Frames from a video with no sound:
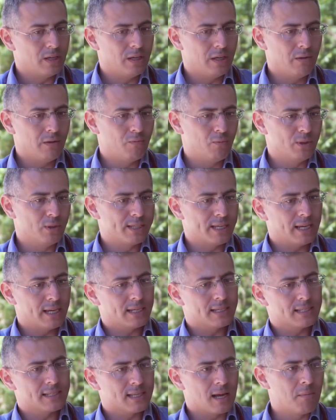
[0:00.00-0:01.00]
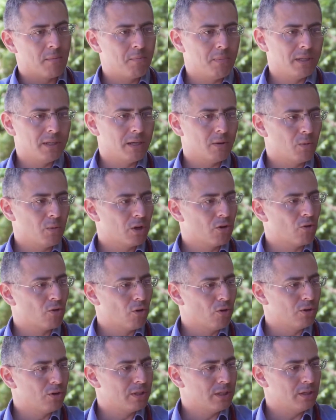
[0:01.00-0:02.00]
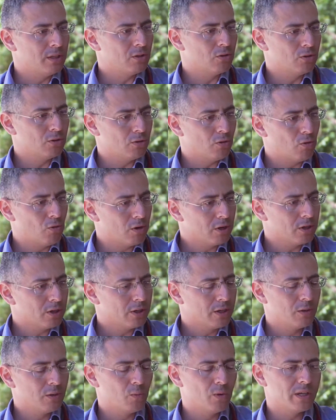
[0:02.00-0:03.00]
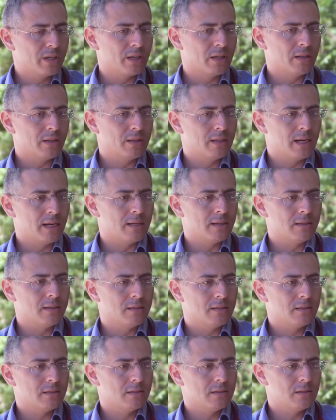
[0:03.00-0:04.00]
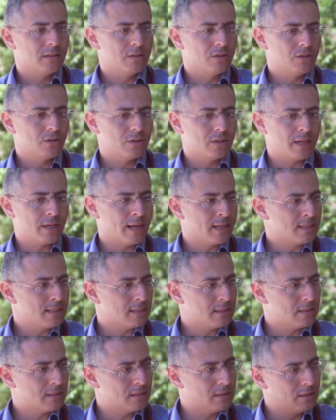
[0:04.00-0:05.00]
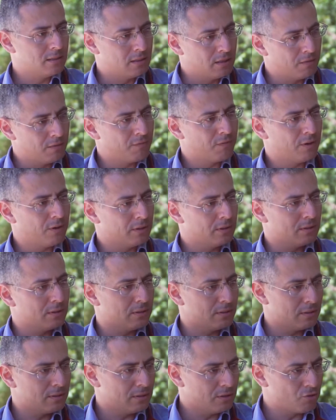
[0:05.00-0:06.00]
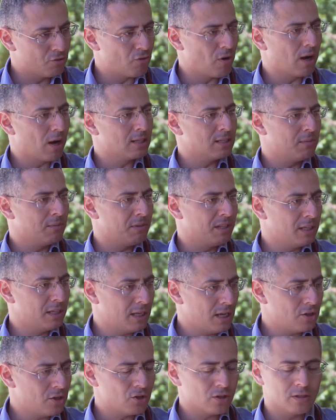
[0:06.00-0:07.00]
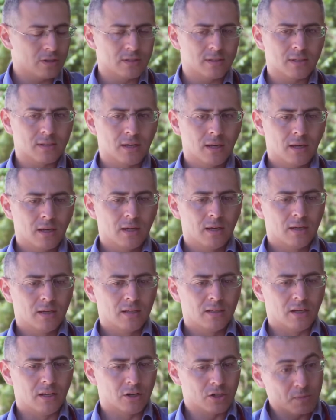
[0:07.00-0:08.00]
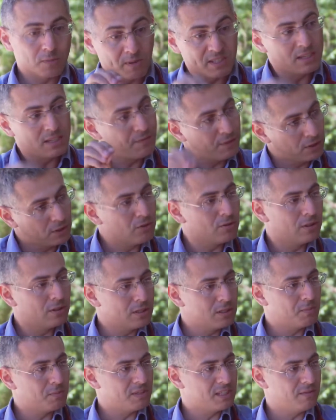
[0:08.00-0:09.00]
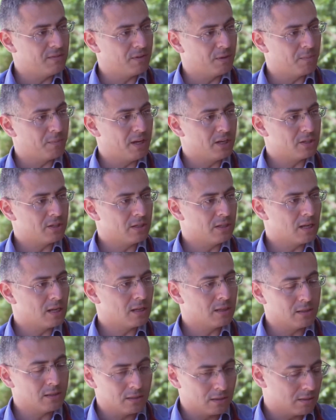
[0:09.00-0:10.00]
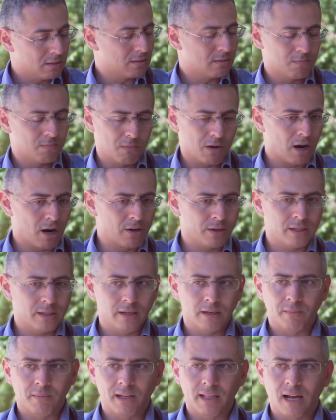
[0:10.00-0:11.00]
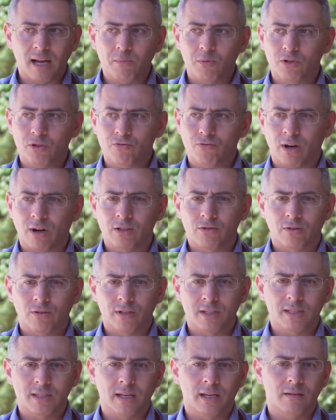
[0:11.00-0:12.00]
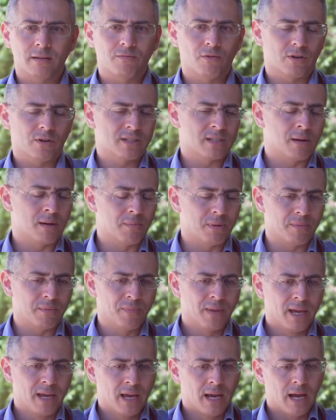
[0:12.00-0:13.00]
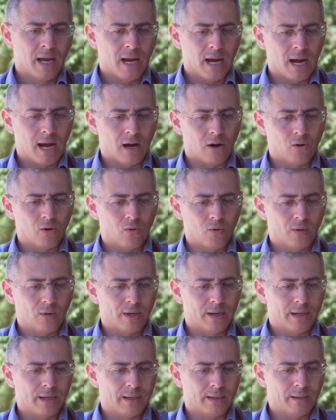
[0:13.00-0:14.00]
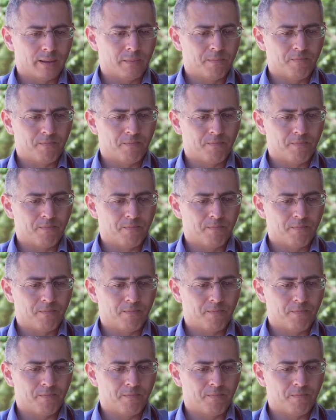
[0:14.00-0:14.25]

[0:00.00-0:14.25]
if we take a sample and we grow it into an organoid, we can then test different drugs and medications that are specific to the specific patient. And currently in my lab, we're trying to understand, for example, how